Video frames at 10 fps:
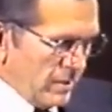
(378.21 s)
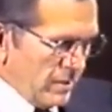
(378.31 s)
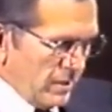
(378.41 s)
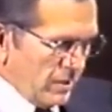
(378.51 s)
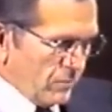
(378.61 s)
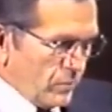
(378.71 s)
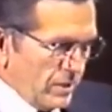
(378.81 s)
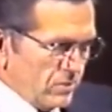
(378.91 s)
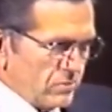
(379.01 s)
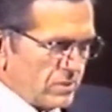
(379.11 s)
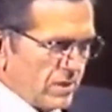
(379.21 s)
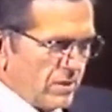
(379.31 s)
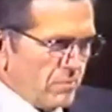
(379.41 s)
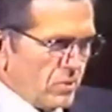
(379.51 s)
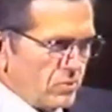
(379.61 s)
If we lose our
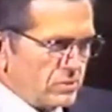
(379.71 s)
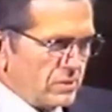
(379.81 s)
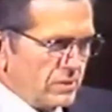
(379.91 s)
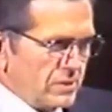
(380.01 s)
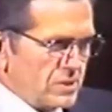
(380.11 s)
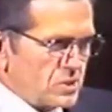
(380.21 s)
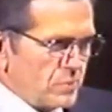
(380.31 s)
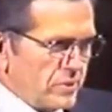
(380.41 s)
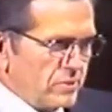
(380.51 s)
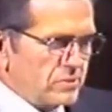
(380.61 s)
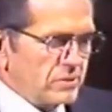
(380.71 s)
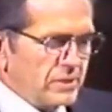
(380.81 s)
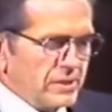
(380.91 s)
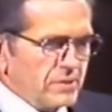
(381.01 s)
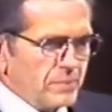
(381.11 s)
emotional and spiritual
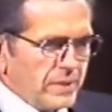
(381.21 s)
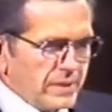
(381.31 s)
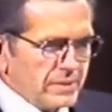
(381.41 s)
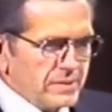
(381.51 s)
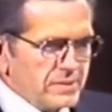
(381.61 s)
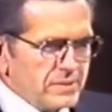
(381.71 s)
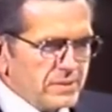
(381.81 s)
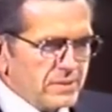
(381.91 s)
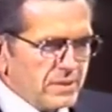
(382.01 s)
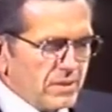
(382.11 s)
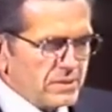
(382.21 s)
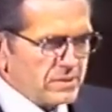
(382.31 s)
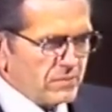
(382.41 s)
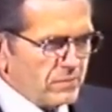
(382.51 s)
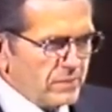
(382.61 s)
independence, our
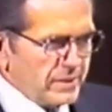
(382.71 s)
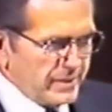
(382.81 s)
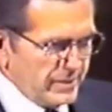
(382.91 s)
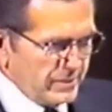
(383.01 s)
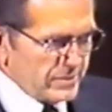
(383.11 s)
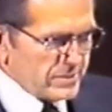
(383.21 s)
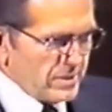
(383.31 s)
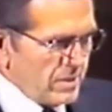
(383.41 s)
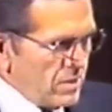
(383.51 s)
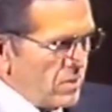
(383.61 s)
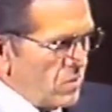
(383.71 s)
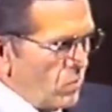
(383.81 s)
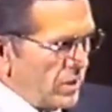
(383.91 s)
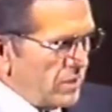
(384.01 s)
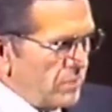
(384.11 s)
self reliance,
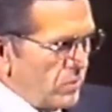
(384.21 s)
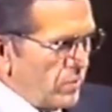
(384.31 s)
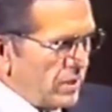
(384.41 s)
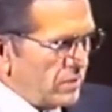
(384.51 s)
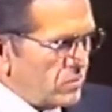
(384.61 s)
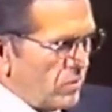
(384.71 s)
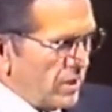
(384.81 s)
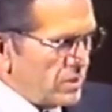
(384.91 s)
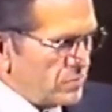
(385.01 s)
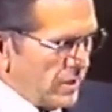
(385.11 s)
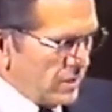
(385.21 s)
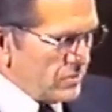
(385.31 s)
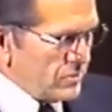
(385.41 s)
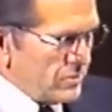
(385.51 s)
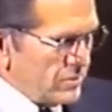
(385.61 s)
we can be weakened quite as
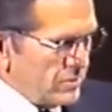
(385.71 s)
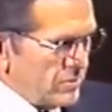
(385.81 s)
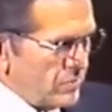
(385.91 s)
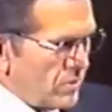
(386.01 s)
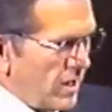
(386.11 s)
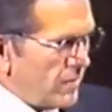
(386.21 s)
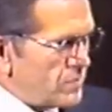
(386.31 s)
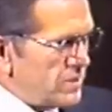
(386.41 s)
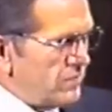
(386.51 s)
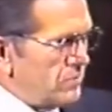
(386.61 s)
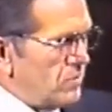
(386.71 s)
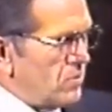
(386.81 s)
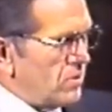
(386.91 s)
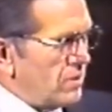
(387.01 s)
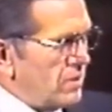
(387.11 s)
much, perhaps even
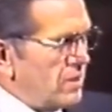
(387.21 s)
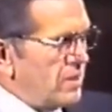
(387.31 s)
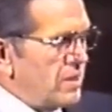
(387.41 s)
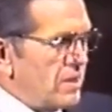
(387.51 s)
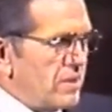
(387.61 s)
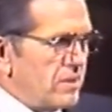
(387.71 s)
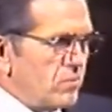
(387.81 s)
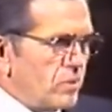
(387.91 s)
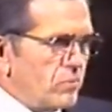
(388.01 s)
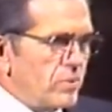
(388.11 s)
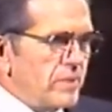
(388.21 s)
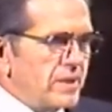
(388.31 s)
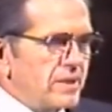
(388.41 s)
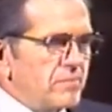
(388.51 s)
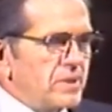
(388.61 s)
more, than when we
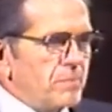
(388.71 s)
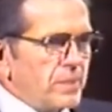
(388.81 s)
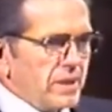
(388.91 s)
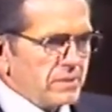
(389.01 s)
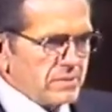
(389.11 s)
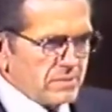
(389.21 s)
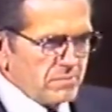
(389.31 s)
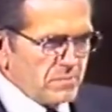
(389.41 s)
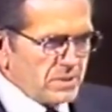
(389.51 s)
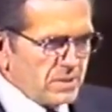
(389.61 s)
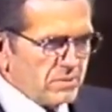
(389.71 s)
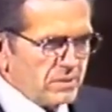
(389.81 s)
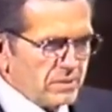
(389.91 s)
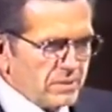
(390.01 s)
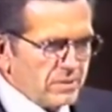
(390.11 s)
become dependent
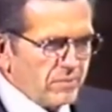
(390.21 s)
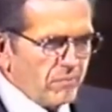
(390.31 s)
materially.